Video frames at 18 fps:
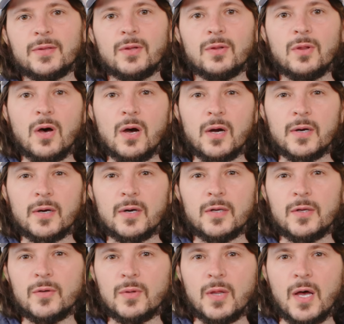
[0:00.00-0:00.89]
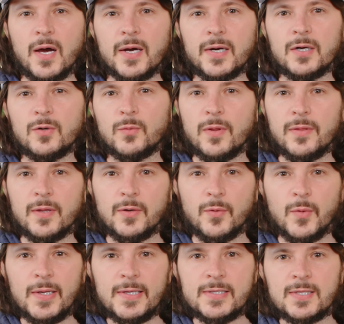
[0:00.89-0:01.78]
the longer you lager
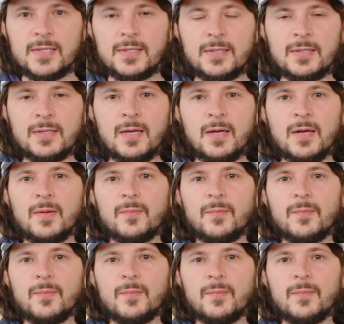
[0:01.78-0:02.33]
within reason,